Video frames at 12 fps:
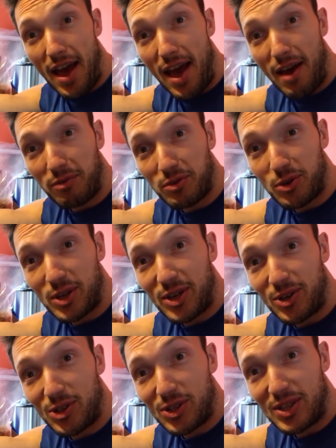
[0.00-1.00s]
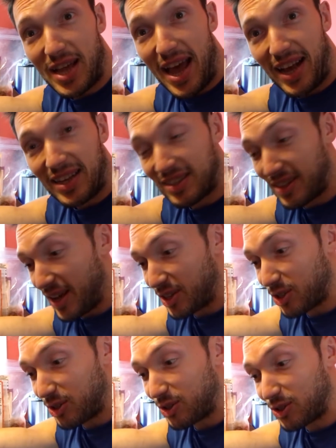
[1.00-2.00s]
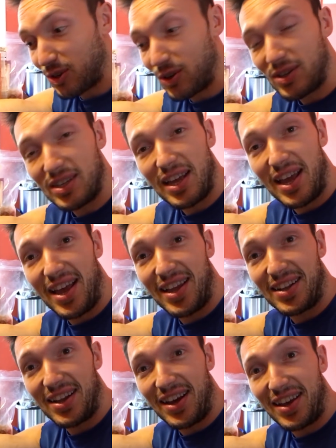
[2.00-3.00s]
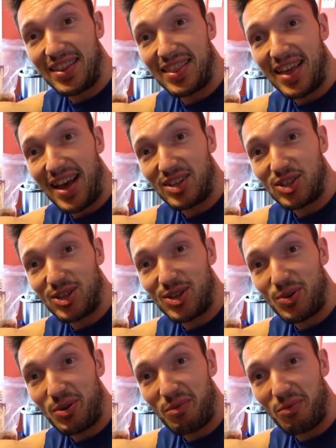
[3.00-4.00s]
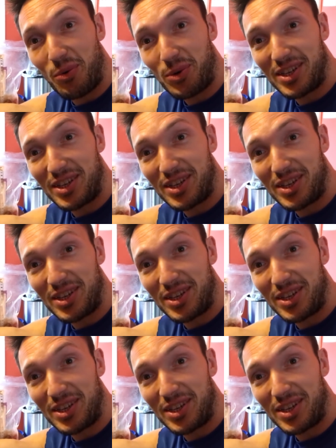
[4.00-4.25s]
after dinner snack slash dessert, and that should do it for